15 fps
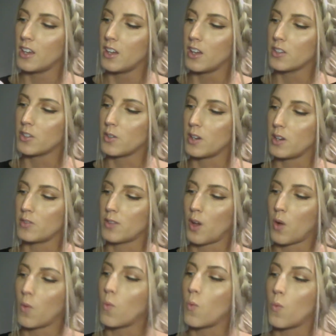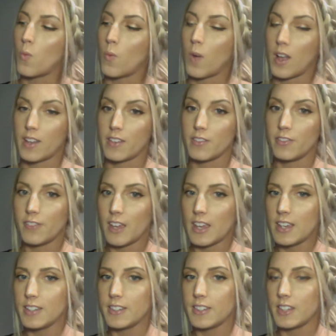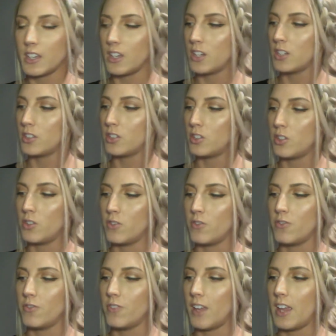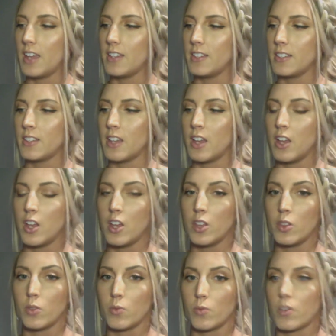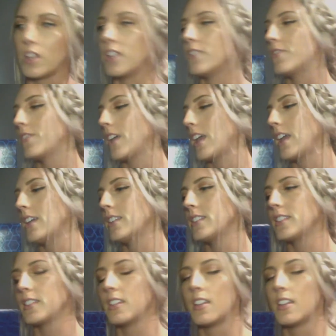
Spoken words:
So here's 1 face, 2 face, 3 face,